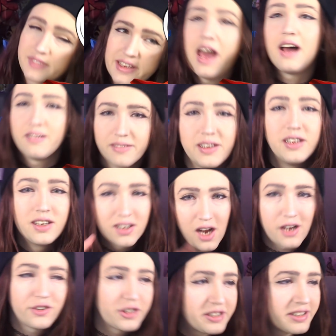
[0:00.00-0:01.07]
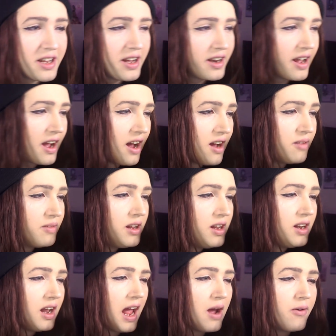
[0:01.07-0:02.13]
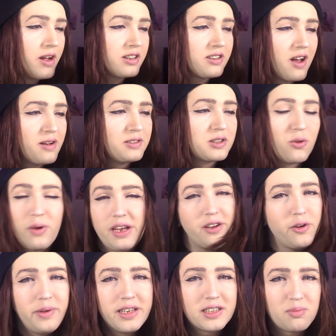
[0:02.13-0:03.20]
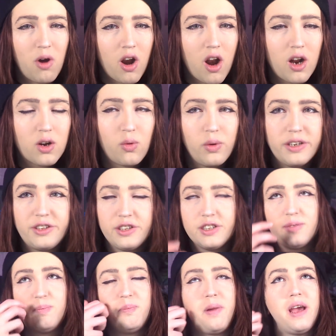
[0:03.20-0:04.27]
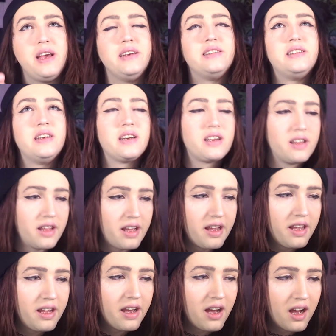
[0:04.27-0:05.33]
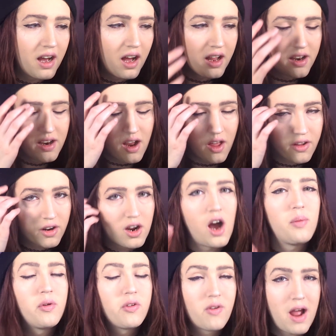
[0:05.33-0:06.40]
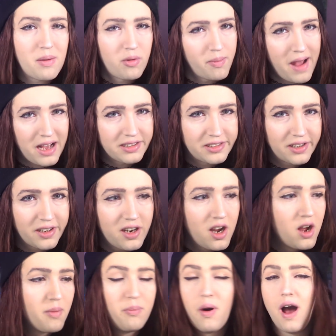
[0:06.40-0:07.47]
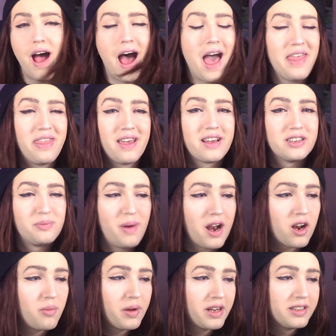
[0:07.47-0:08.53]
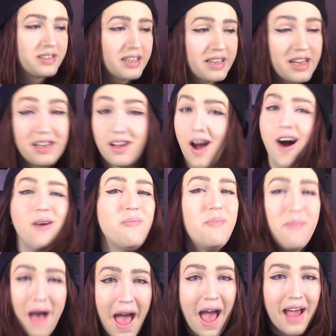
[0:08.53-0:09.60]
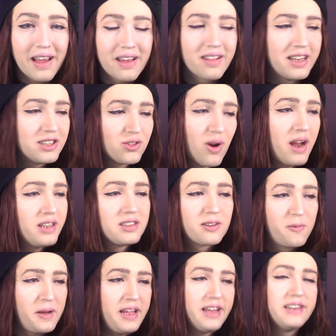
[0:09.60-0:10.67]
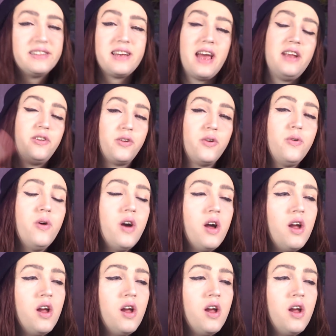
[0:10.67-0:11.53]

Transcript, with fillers: Yeah, Godric's good. And we also have Squee Dubious Monarch, which is basically another Goblin Rabble Master, but I think it's better because it can come back. That's right. Squee is a 2-2